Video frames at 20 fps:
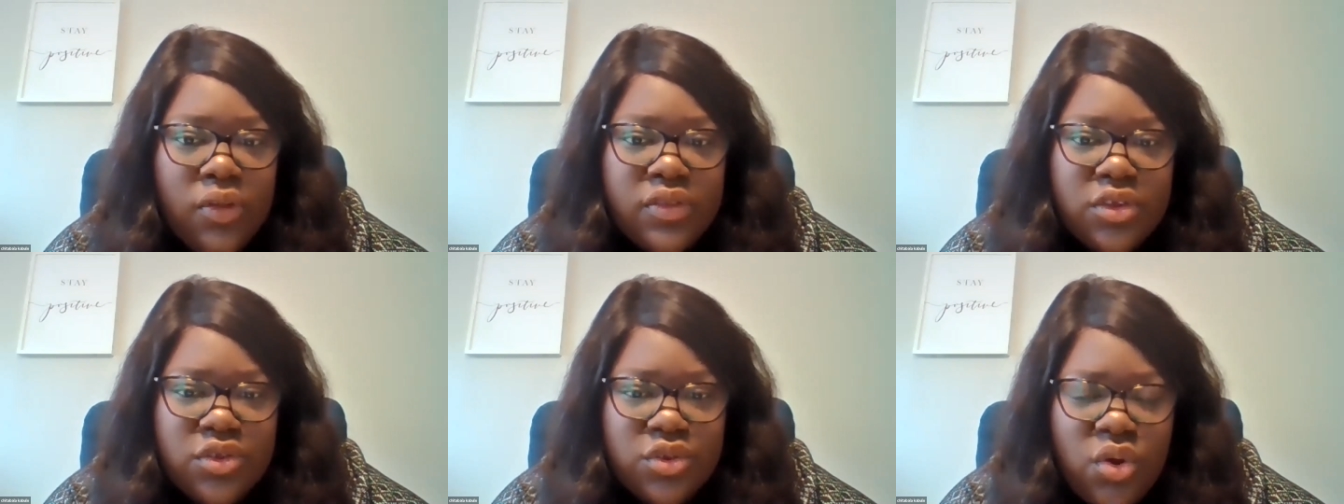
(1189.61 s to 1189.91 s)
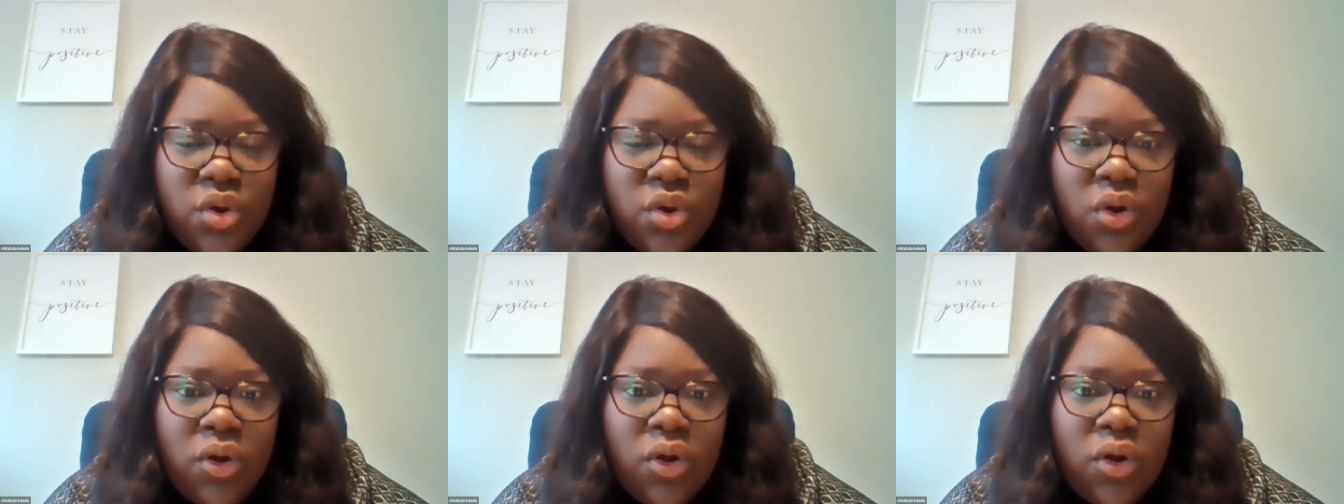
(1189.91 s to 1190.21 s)
on this
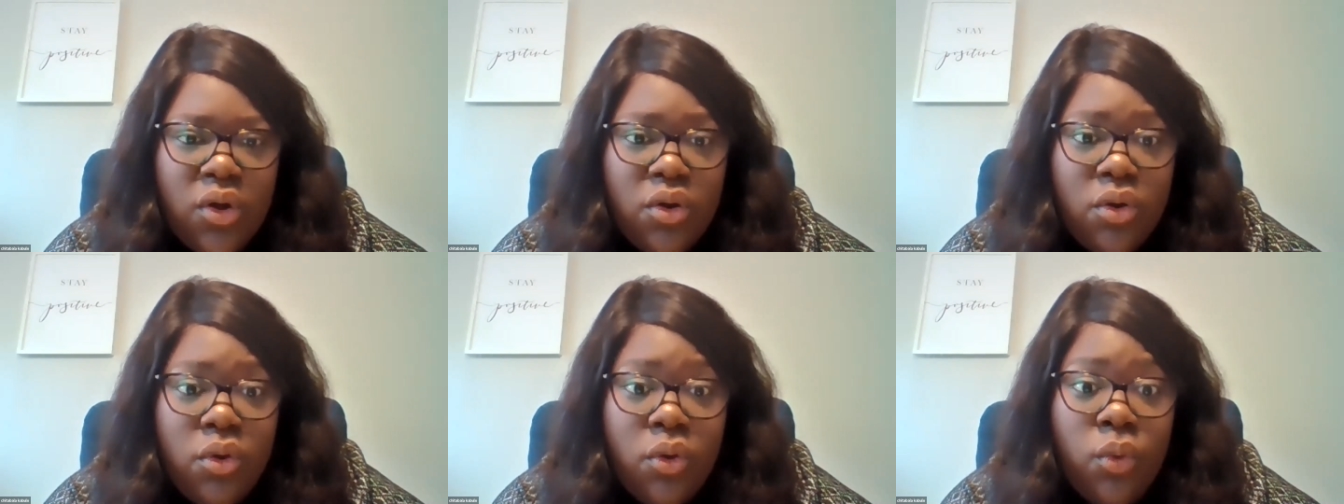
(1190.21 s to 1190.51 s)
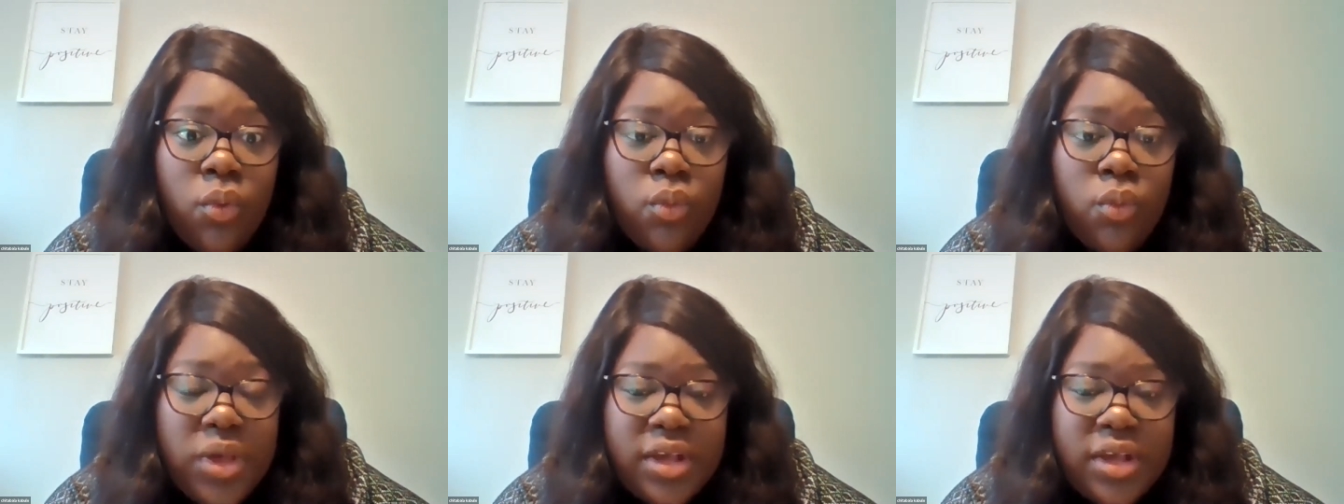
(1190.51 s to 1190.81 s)
call
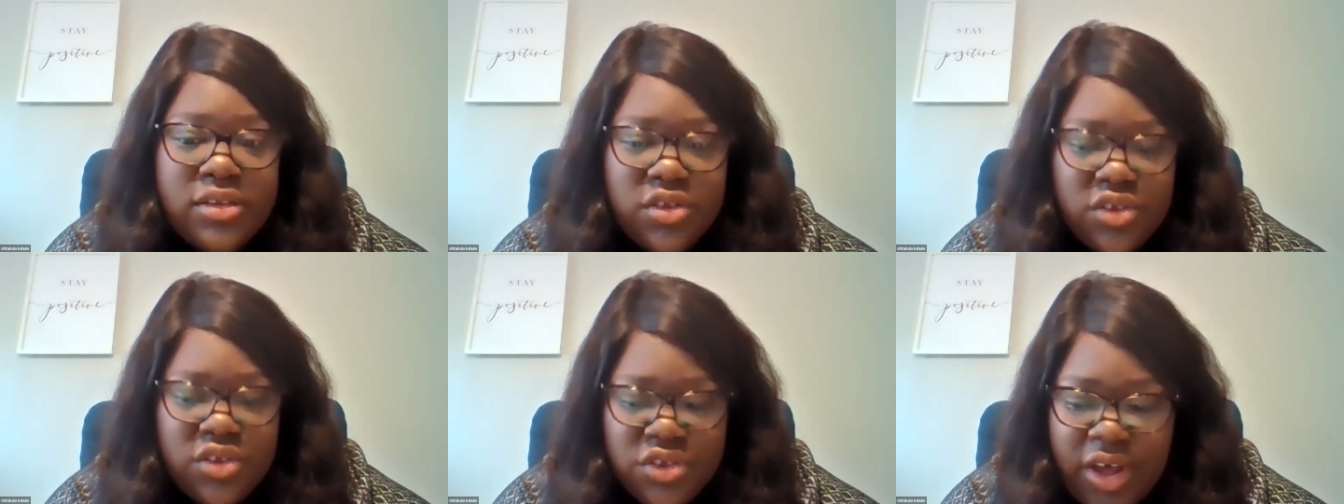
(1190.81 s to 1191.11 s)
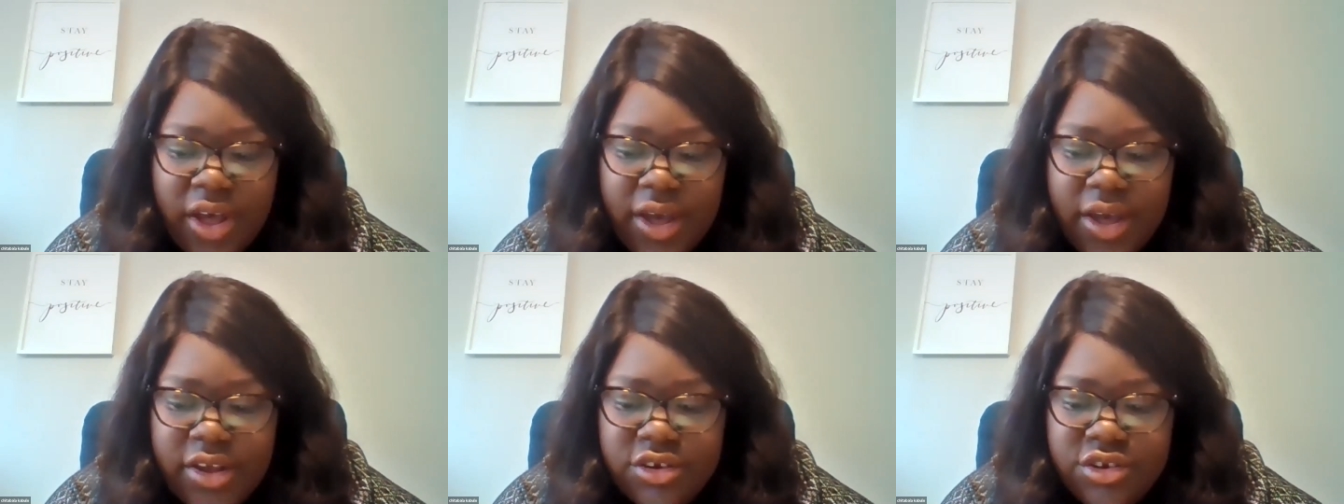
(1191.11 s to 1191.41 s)
or we as a
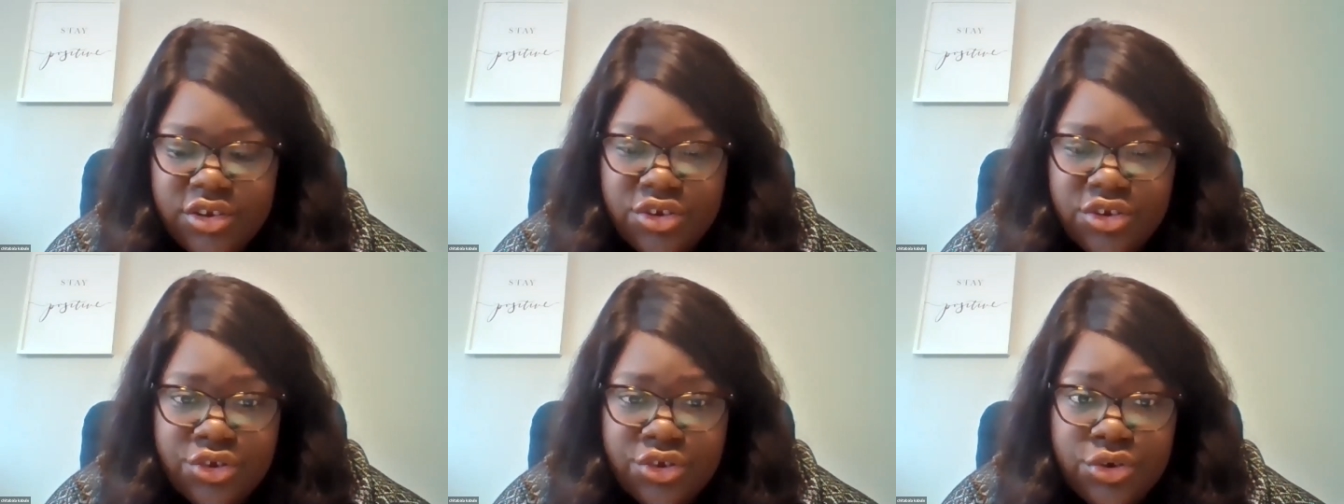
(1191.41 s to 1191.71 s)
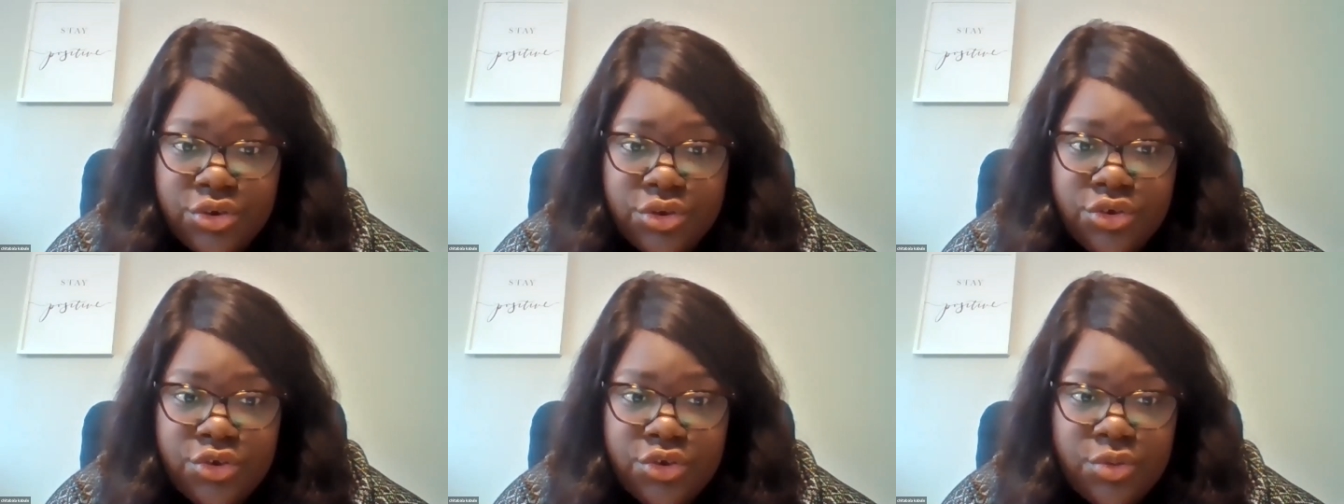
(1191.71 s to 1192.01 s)
society
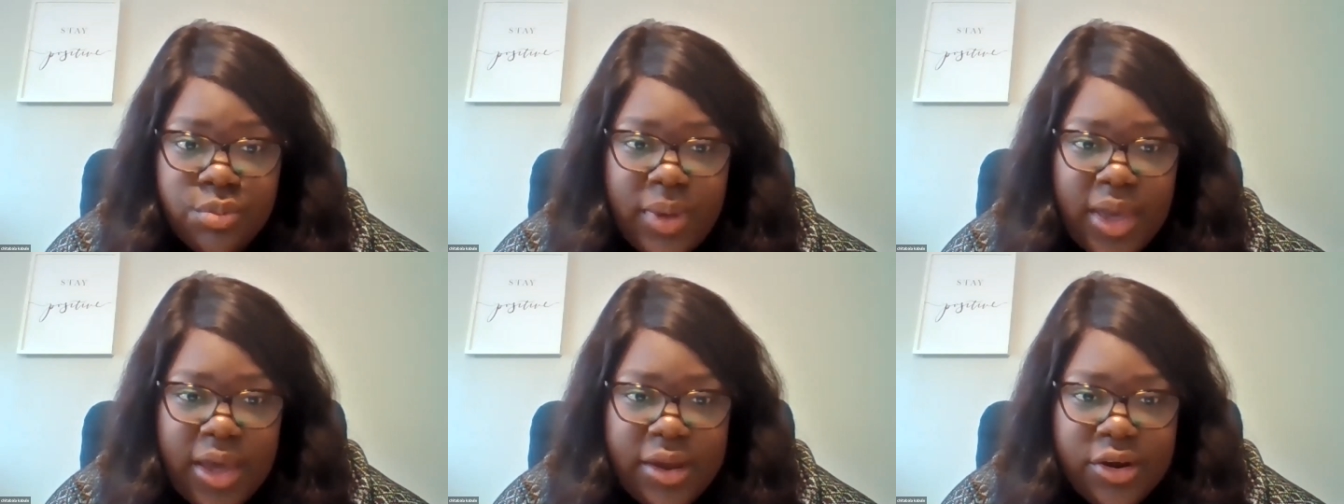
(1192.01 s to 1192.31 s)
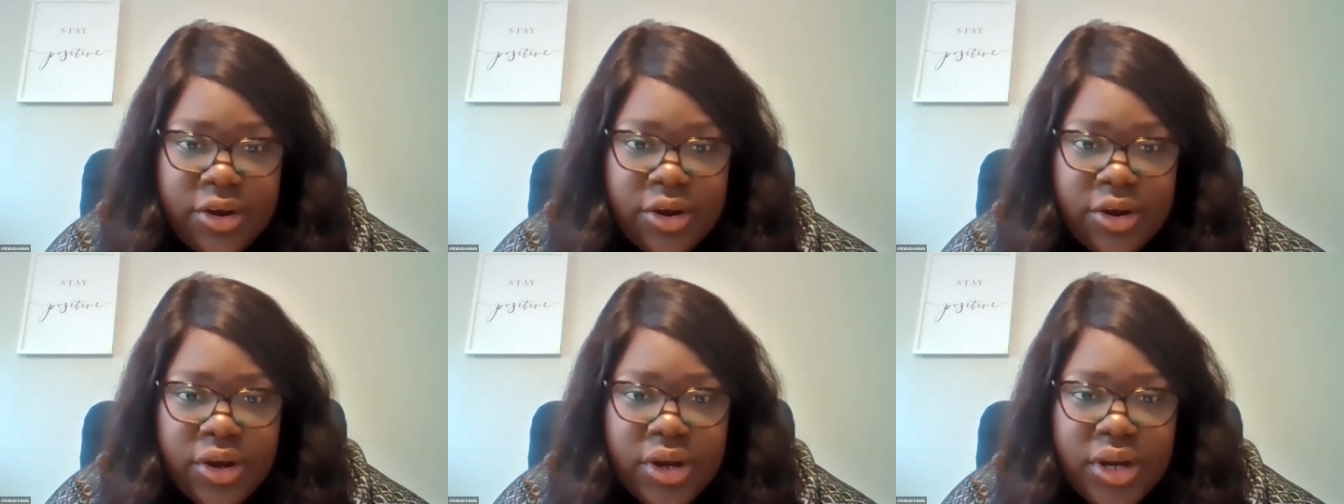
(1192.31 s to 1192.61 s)
do to
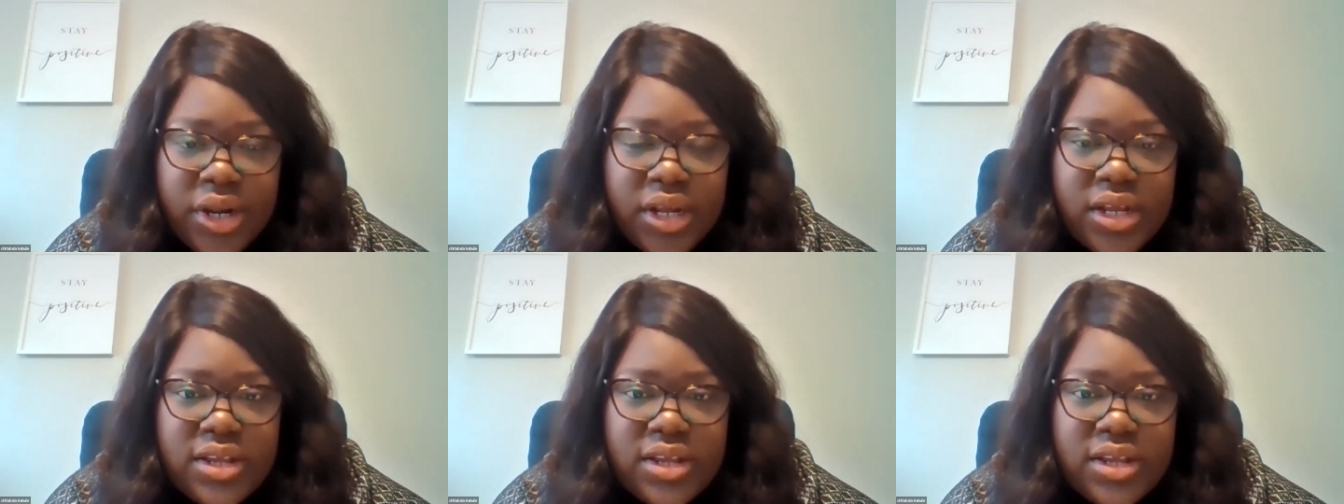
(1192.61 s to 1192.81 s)
better